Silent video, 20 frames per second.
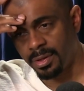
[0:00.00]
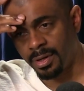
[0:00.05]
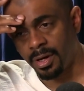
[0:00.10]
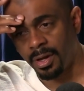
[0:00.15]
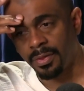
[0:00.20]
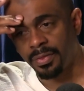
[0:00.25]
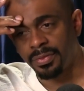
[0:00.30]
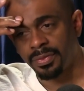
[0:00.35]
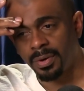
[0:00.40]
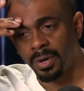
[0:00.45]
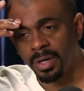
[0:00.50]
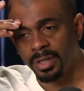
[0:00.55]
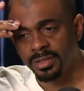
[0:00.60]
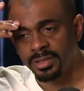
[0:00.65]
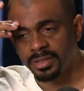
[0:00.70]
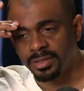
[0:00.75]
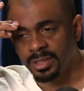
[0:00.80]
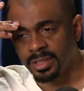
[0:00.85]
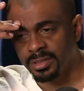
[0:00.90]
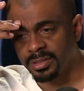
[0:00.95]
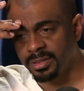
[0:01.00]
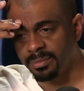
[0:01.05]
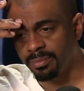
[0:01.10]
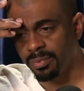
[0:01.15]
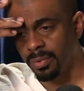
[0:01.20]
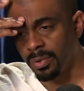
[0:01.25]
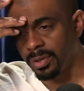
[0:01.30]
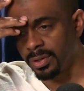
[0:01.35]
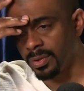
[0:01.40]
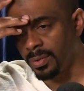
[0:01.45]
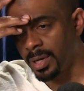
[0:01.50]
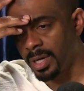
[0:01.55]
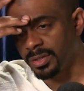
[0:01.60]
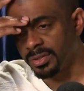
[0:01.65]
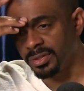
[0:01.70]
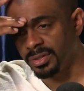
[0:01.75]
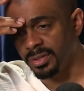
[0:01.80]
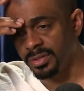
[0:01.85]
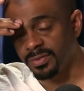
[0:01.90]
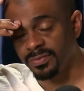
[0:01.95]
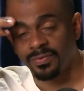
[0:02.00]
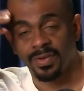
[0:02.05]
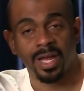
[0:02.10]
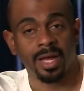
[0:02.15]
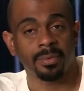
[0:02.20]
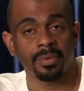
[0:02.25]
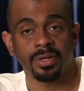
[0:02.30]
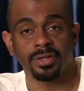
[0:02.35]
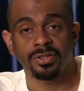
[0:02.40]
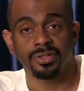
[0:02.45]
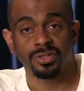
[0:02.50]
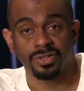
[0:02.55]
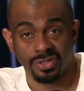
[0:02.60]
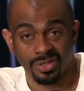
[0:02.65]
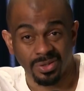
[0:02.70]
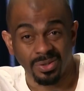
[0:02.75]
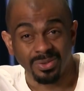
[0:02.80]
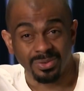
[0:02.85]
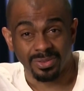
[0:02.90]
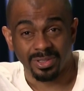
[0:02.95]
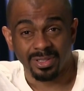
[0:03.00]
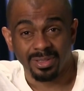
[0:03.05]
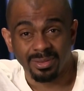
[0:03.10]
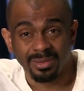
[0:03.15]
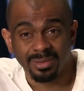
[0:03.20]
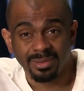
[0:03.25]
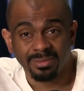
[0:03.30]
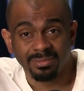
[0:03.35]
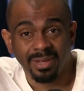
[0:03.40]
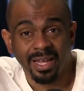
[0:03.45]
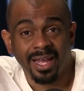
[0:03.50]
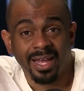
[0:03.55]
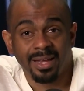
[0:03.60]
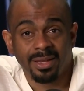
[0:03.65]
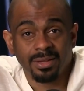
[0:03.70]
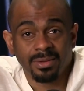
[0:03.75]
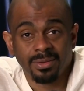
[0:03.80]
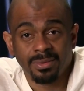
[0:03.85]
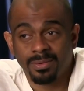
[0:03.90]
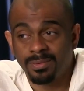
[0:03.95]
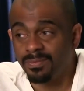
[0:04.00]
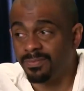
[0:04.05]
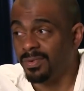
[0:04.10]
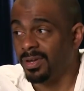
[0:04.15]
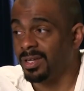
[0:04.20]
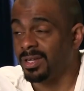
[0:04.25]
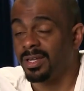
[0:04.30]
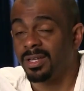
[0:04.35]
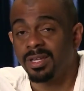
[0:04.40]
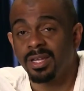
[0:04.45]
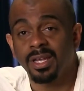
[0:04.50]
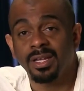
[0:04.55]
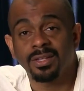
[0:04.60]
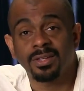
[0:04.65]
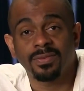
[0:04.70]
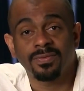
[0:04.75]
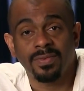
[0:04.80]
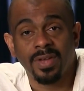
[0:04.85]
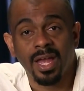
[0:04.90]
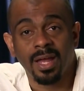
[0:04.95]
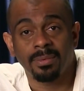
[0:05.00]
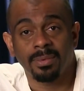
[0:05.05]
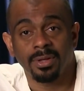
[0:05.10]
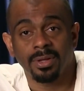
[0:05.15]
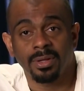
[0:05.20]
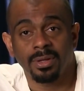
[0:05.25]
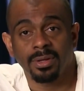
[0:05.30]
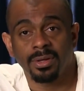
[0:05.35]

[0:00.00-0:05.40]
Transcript: our thoughts and support go out to his family and his children. Man, his fucking kids, his family.